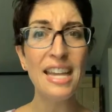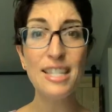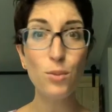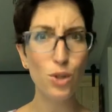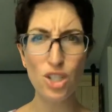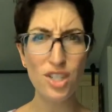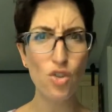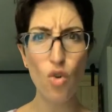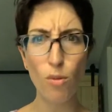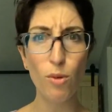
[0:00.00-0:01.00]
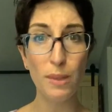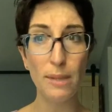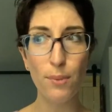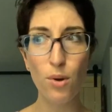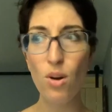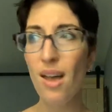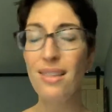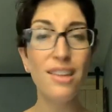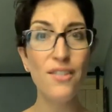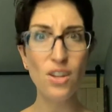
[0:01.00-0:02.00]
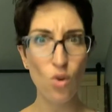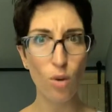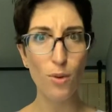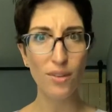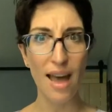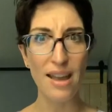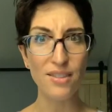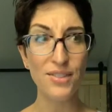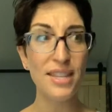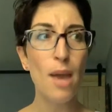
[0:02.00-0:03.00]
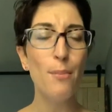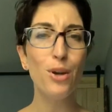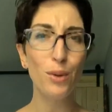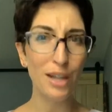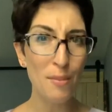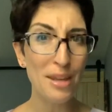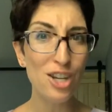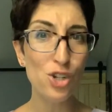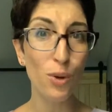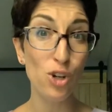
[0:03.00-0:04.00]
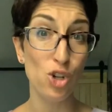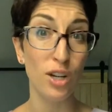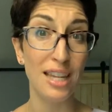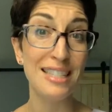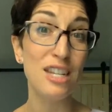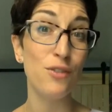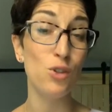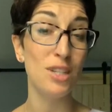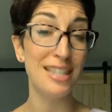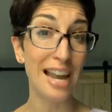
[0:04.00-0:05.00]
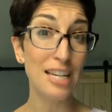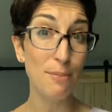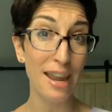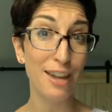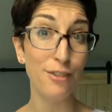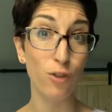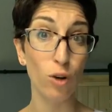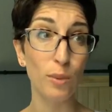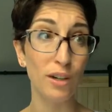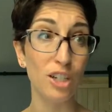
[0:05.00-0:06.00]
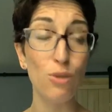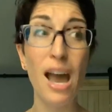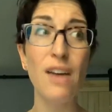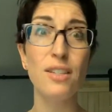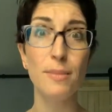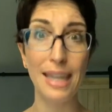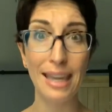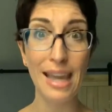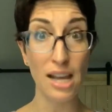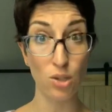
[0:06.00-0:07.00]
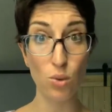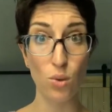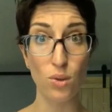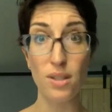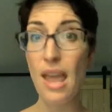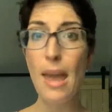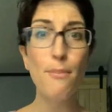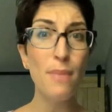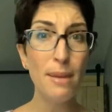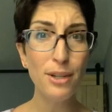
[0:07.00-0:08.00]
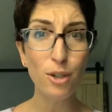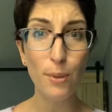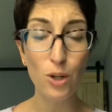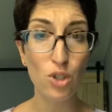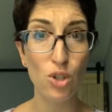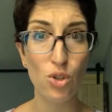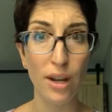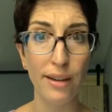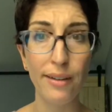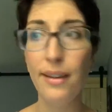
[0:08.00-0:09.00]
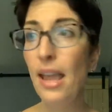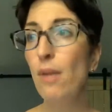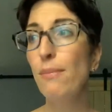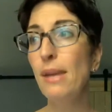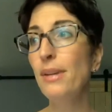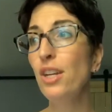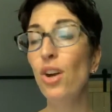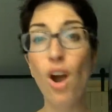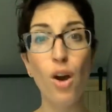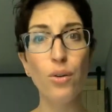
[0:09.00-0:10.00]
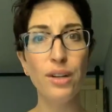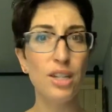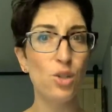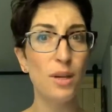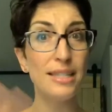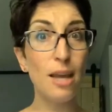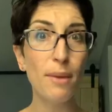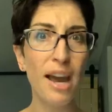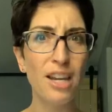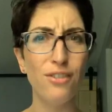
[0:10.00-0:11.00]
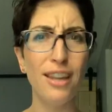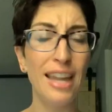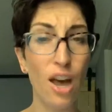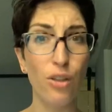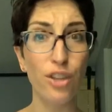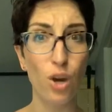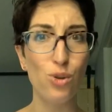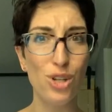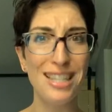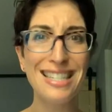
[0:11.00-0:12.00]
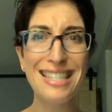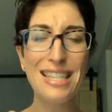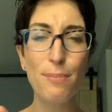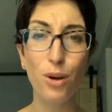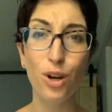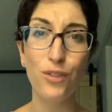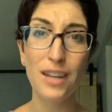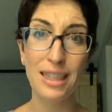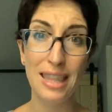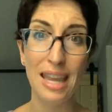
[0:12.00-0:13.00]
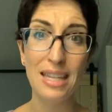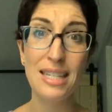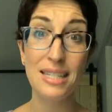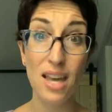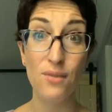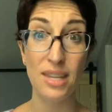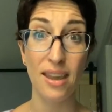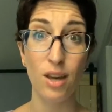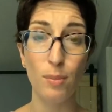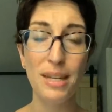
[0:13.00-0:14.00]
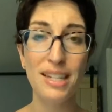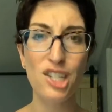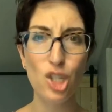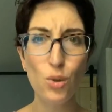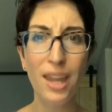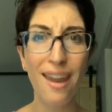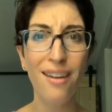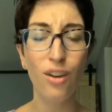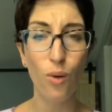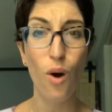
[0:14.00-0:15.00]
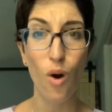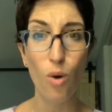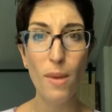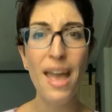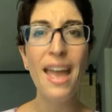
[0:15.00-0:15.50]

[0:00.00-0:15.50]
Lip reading: is that we're just normal people living normal lives, but we're committed to our journeys. And if you decide to pay it forward, you have some kick-ass tools. Maybe you're a personal trainer. Maybe you're already doing some kind of like health coaching. This is a perfect thing to dovetail, because you can't go home